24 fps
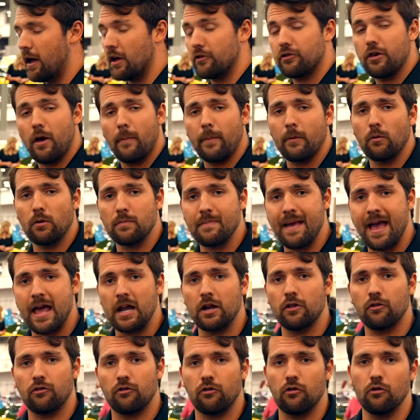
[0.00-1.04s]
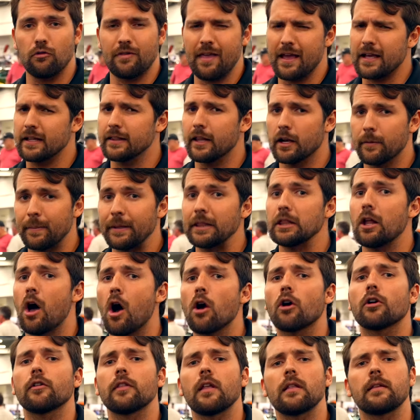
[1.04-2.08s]
Shelby would manage to take a little bit
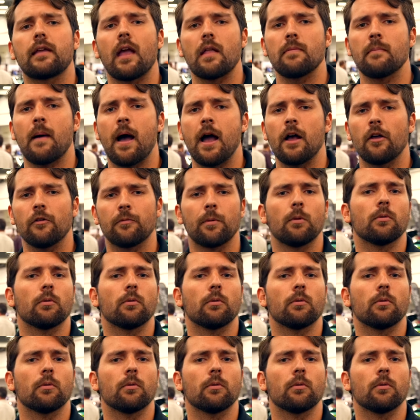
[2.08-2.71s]
longer than Ken Miles,